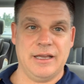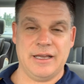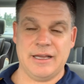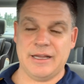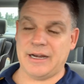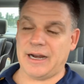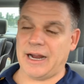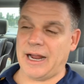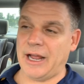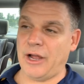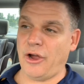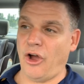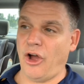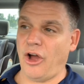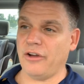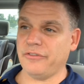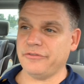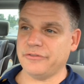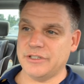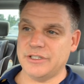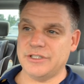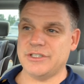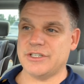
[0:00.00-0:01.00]
And I
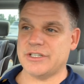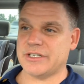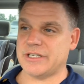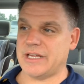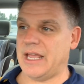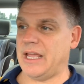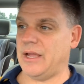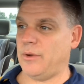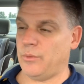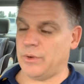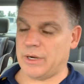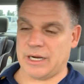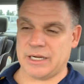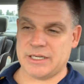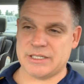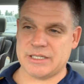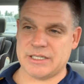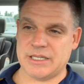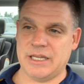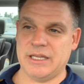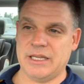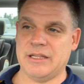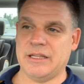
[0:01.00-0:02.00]
often say when I
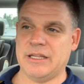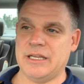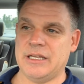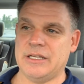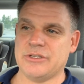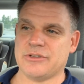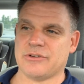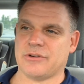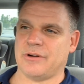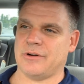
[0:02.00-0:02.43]
see these,